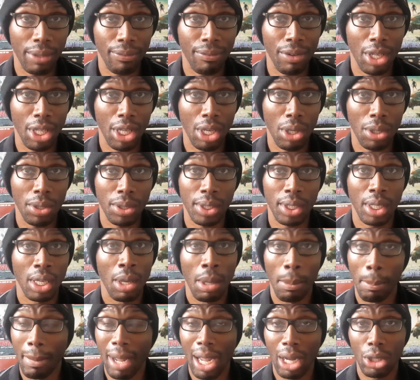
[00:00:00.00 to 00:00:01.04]
videos,
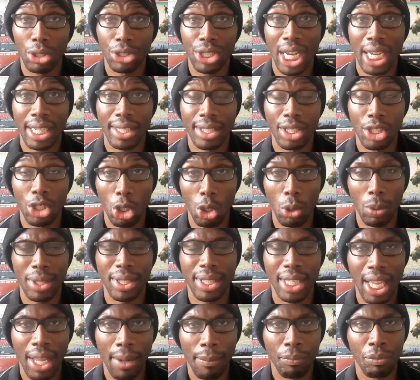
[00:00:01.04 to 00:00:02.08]
Michael Jackson's Who Is
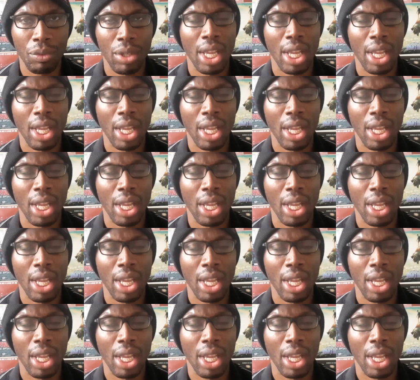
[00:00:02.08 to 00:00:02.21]
It?